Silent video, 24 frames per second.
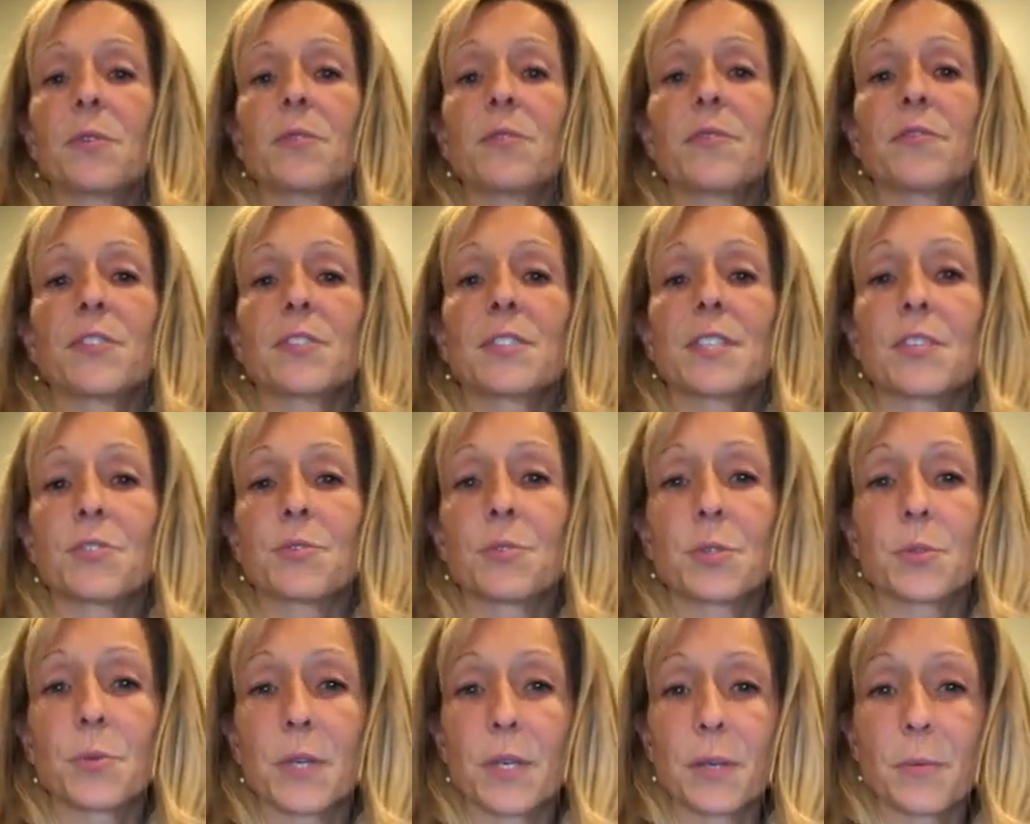for Century
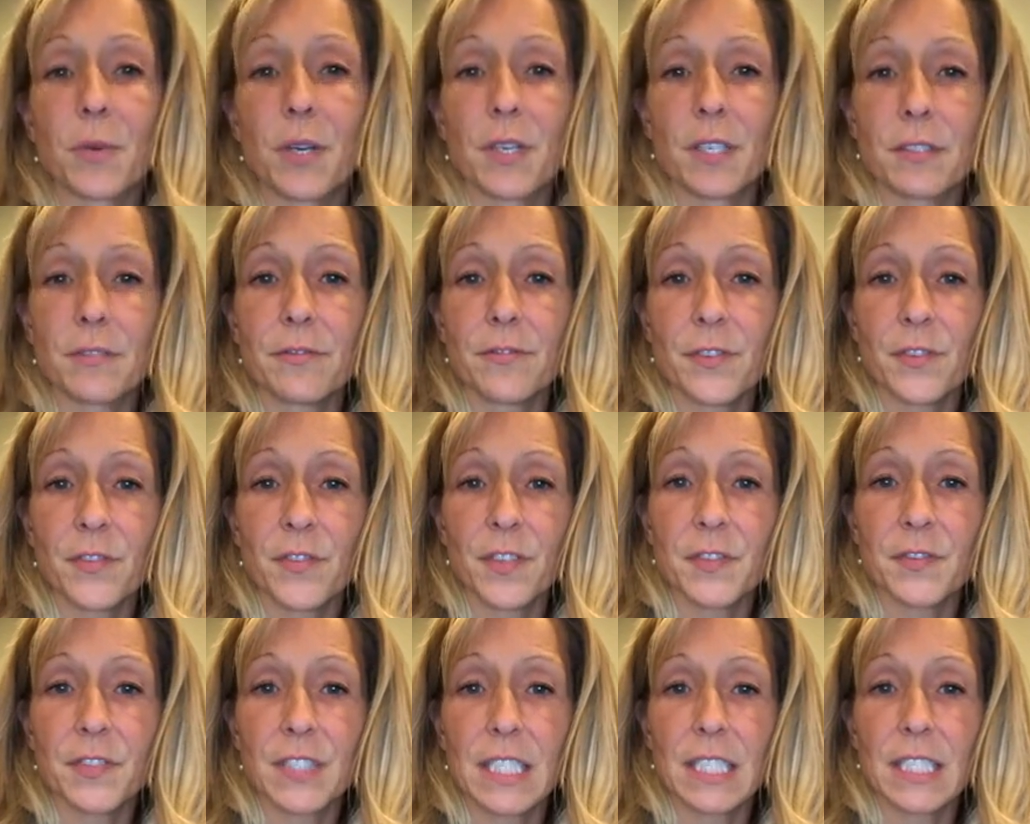21 for
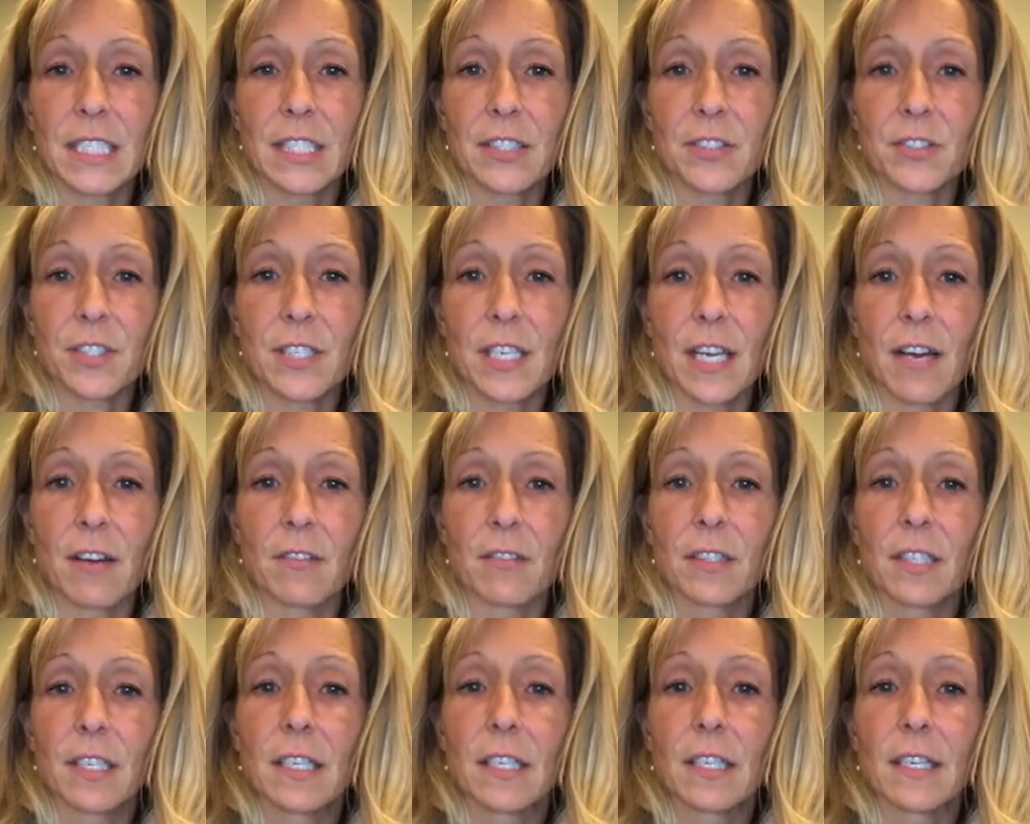15 years now.
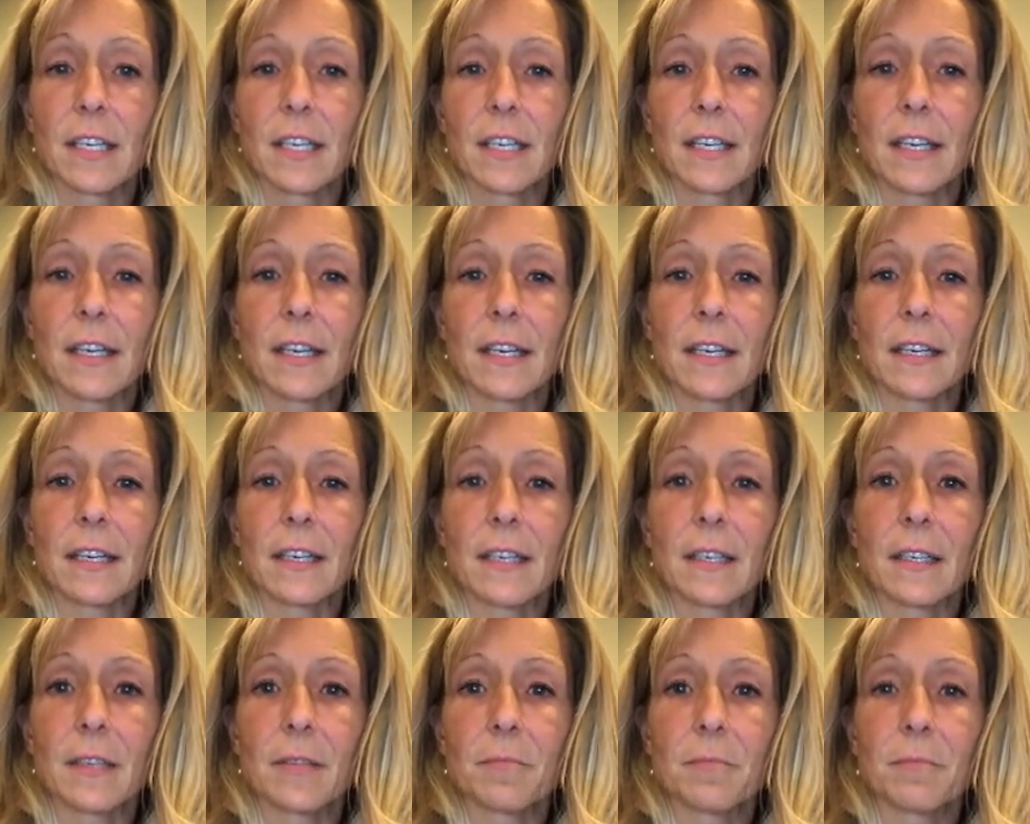
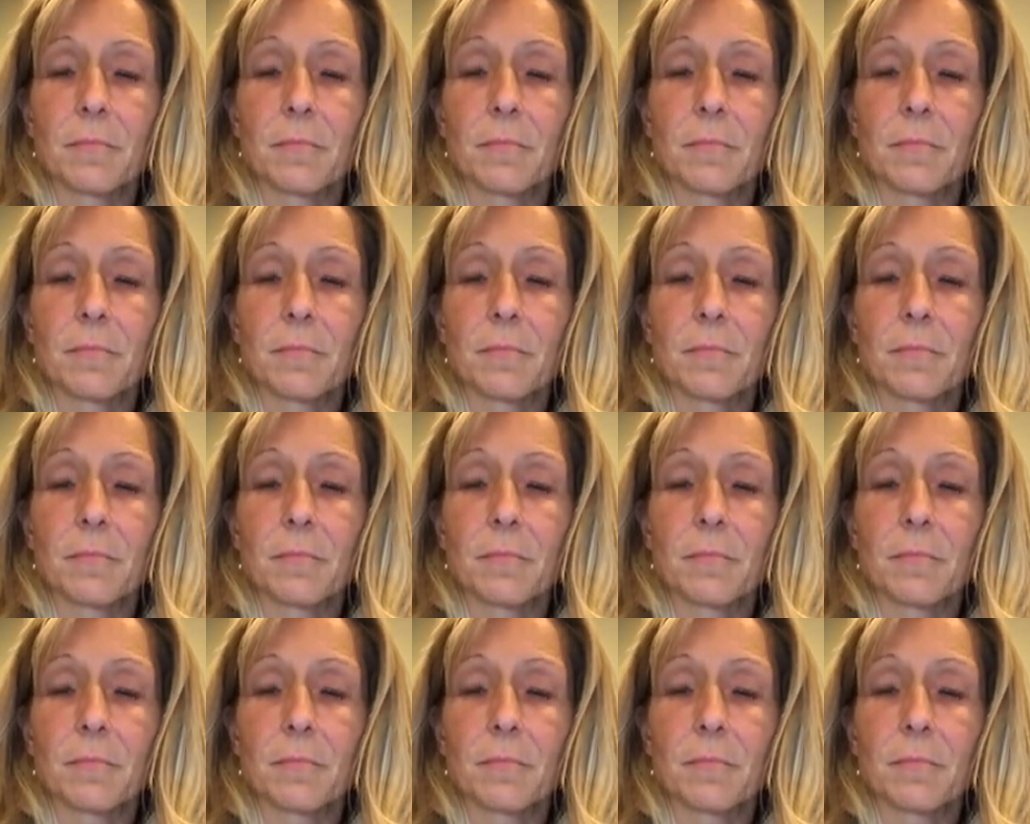I've